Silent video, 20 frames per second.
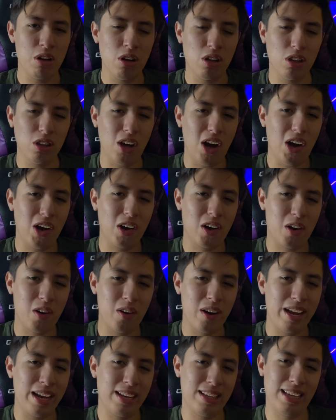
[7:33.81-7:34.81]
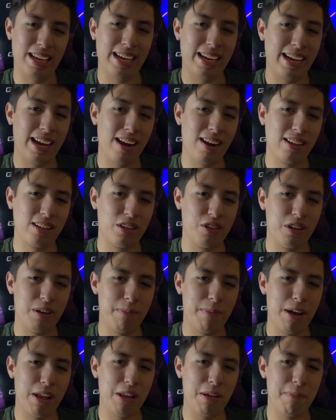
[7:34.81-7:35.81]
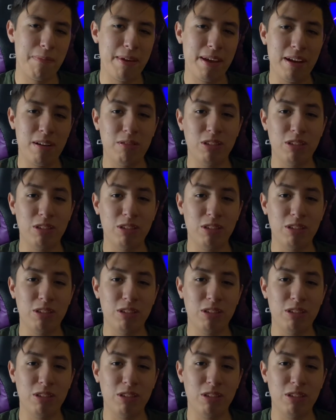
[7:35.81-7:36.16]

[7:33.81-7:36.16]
longer and like character developing,